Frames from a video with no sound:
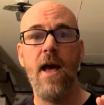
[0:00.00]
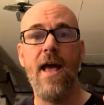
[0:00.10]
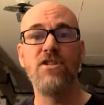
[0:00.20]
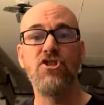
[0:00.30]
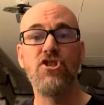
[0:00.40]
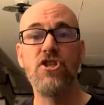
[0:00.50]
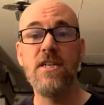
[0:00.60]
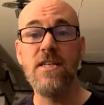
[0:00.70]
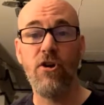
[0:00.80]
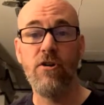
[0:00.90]
and
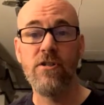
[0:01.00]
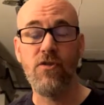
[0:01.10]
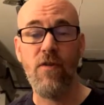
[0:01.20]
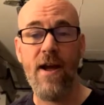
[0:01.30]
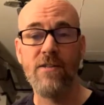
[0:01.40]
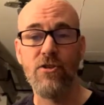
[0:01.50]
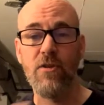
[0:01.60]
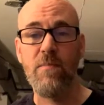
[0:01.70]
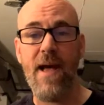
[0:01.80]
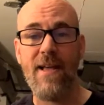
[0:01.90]
she turns around to look
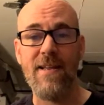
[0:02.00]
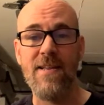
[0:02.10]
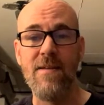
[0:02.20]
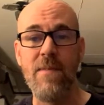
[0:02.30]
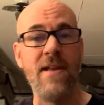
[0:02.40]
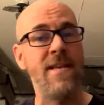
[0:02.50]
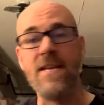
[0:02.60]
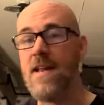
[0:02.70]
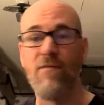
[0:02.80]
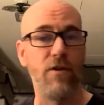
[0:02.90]
back at him, and he
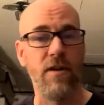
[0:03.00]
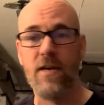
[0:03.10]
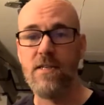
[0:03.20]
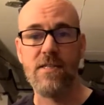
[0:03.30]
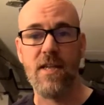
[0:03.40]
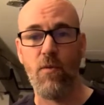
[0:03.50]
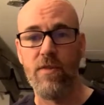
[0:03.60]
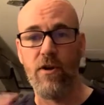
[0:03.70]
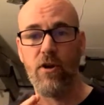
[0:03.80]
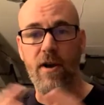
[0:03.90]
never does, like when
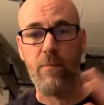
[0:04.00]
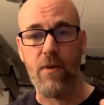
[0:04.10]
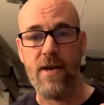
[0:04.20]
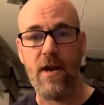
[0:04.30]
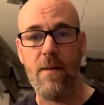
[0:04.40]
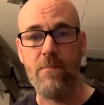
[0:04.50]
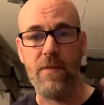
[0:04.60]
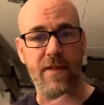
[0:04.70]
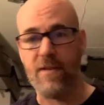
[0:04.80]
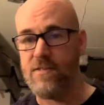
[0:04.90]
they're gonna break up, then
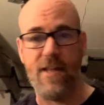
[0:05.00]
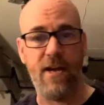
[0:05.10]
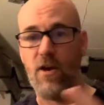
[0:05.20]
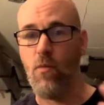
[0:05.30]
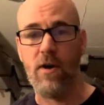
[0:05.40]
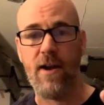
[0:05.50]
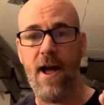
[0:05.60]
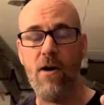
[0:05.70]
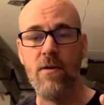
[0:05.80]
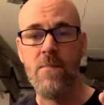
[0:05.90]
it's not gonna work
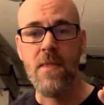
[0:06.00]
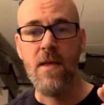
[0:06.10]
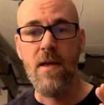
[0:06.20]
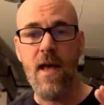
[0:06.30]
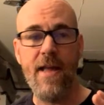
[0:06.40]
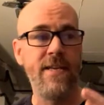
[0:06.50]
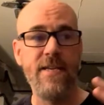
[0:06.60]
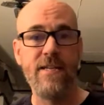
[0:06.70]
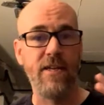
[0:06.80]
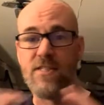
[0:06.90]
out, and
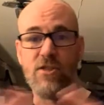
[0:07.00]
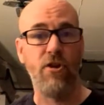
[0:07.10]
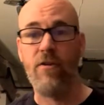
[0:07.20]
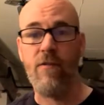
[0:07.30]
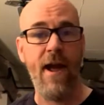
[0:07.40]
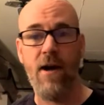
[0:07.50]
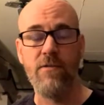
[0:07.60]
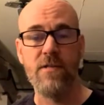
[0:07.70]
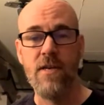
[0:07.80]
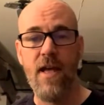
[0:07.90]
he doesn't turn around.
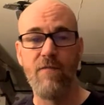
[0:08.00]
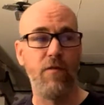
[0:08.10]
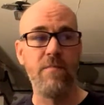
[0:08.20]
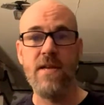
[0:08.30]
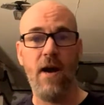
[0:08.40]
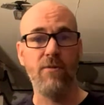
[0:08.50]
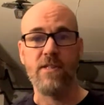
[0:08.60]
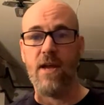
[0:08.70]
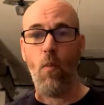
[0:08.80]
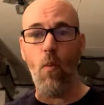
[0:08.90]
And for me, I was
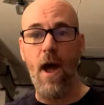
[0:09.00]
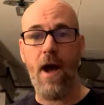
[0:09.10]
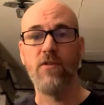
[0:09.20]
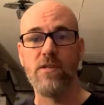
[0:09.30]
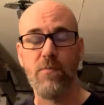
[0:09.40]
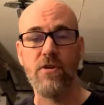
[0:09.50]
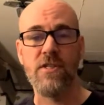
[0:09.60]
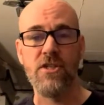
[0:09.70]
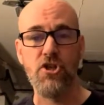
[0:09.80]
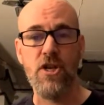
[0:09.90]
like, wow, this person
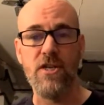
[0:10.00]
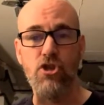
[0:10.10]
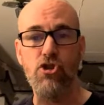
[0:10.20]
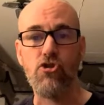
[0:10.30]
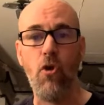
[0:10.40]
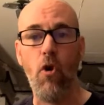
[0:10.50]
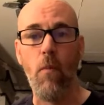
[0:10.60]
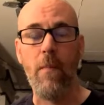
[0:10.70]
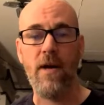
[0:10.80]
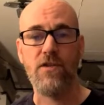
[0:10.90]
has changed so
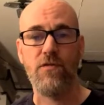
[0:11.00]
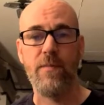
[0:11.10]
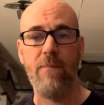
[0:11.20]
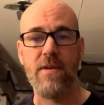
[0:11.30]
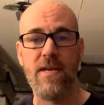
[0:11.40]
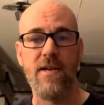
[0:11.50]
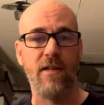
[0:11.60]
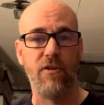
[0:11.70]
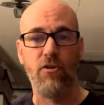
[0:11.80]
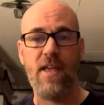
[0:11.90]
much from that beginning
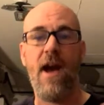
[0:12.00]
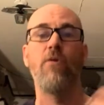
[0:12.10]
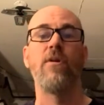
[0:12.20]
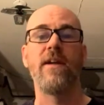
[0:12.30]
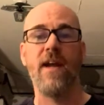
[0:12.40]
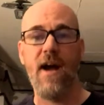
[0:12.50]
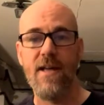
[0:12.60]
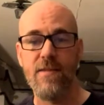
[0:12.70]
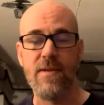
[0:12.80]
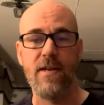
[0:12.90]
little cowering guy at
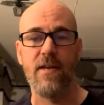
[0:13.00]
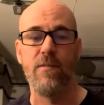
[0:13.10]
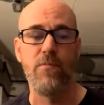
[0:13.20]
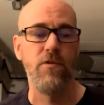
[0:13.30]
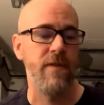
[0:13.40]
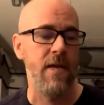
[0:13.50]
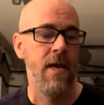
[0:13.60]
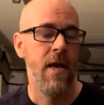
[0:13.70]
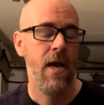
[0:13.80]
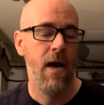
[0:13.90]
the beginning of the movie.
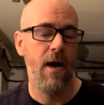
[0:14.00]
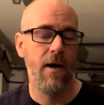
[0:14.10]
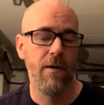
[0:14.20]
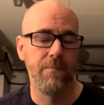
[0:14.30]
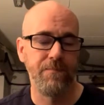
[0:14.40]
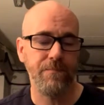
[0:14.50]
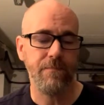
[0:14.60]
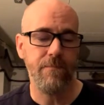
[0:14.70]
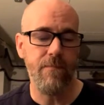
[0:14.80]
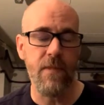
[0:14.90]

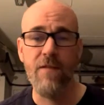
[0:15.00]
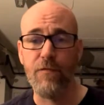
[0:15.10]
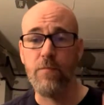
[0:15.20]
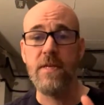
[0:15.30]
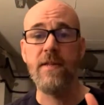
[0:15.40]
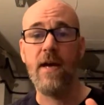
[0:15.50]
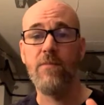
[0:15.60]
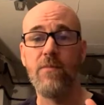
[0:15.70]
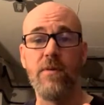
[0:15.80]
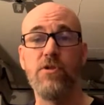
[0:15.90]
And for me, that
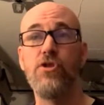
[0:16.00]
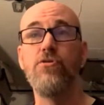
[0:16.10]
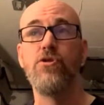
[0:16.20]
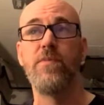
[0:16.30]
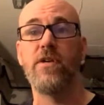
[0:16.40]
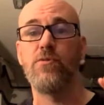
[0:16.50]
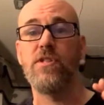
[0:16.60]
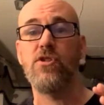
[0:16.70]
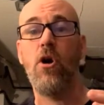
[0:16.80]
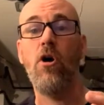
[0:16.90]
was huge, because we
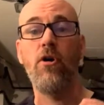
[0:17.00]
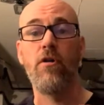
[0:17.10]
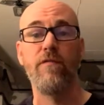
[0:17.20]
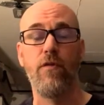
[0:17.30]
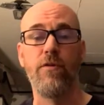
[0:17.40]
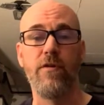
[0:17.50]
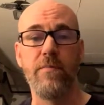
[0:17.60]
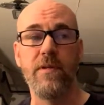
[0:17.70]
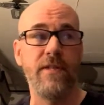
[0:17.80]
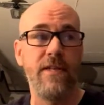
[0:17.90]
saw her
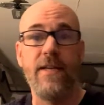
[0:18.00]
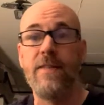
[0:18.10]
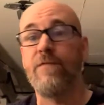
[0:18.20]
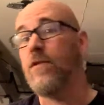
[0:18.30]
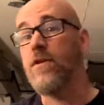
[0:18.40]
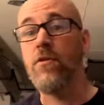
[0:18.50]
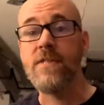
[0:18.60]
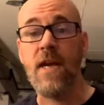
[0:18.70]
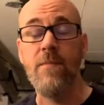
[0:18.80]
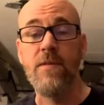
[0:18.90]
vulnerability for the only
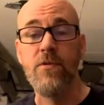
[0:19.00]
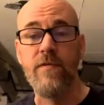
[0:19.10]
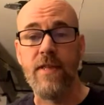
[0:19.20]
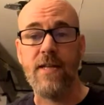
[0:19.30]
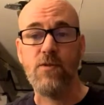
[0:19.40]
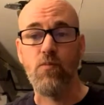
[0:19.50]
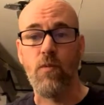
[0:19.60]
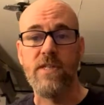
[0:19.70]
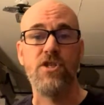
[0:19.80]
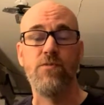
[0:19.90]
time in the movie. That's
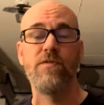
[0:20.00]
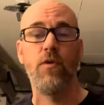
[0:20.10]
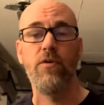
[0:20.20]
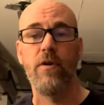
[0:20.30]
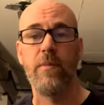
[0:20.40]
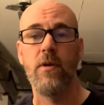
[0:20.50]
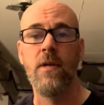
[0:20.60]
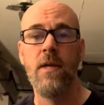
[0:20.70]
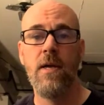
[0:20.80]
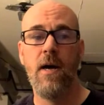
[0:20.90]
when she was vulnerable.
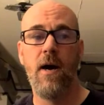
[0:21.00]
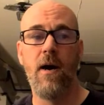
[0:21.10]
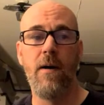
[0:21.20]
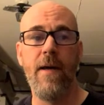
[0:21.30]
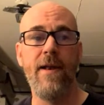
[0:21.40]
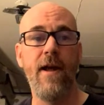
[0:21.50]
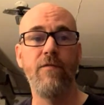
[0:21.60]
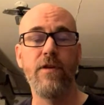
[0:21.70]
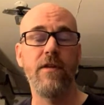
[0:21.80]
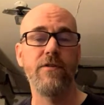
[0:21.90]
And
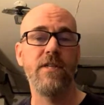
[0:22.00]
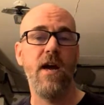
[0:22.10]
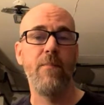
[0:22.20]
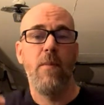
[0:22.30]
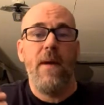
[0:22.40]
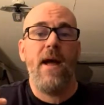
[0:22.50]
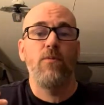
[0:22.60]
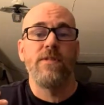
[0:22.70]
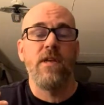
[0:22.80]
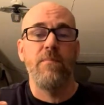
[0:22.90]
every other time her back
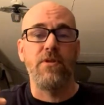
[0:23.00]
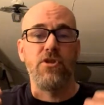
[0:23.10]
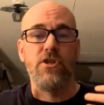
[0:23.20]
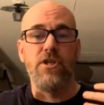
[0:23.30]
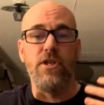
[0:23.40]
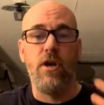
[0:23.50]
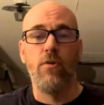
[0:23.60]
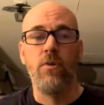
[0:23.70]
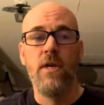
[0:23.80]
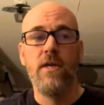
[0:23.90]
was up, and she, you
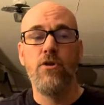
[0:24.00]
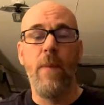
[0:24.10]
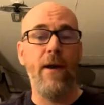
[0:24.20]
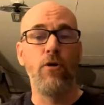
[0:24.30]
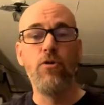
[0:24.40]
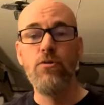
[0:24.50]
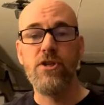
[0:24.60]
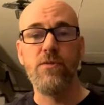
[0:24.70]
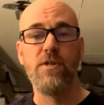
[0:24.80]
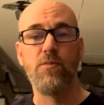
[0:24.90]
know, no matter who
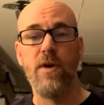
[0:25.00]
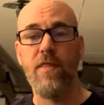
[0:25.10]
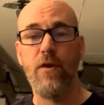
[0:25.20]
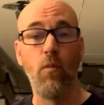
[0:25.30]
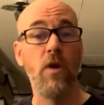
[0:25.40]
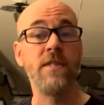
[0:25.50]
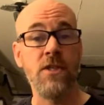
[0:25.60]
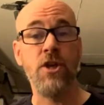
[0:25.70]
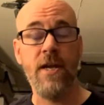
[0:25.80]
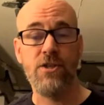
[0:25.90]
she was with, there was a
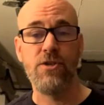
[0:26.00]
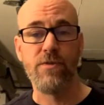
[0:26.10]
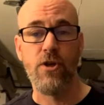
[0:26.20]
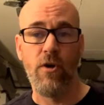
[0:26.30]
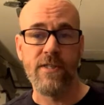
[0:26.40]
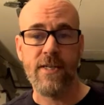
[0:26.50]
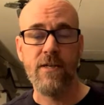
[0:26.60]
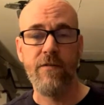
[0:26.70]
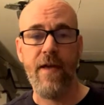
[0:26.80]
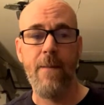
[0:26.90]
chance she was going to
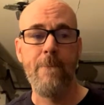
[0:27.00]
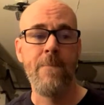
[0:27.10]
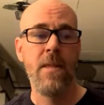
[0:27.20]
kill them.